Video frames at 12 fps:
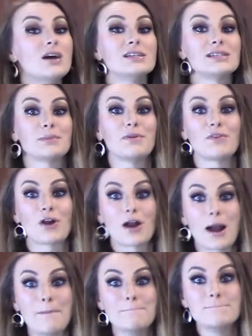some of our
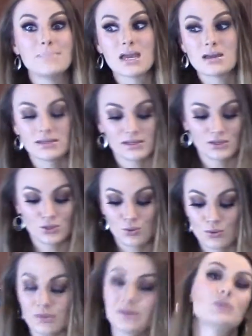amazing
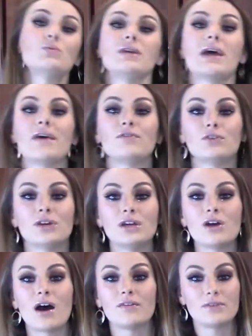tools. We have green
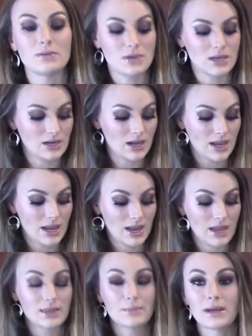coffee bean
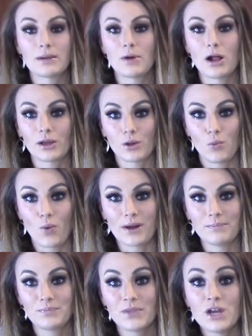and the metabolic
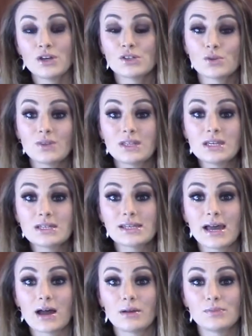one. So these
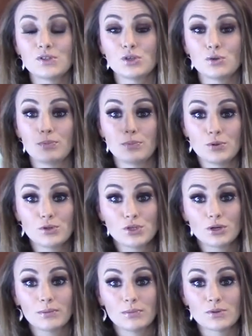help to boost
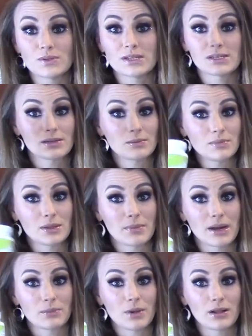your immune system, the
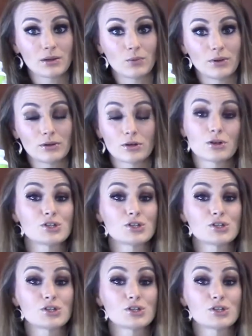metabolic one,